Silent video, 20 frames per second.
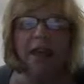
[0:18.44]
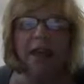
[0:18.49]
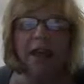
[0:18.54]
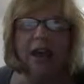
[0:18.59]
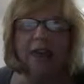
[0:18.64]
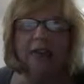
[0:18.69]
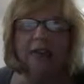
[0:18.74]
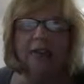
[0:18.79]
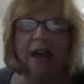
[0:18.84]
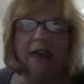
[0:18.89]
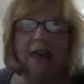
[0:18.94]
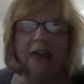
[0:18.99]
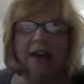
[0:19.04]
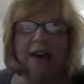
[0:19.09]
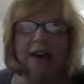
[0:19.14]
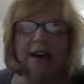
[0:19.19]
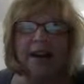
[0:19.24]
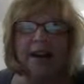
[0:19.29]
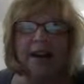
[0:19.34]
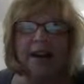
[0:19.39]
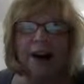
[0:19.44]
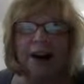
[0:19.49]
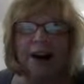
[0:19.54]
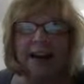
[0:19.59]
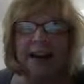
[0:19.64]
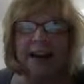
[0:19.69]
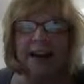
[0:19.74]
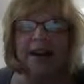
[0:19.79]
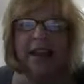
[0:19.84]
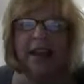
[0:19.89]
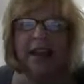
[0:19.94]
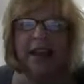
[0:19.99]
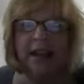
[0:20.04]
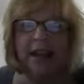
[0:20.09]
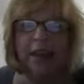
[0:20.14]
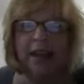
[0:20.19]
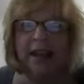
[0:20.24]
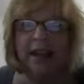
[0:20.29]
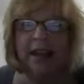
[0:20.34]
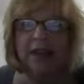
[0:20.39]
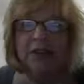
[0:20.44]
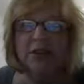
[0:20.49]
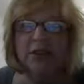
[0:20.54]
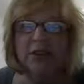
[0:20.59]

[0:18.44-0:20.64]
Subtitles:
Healthcare data are any data related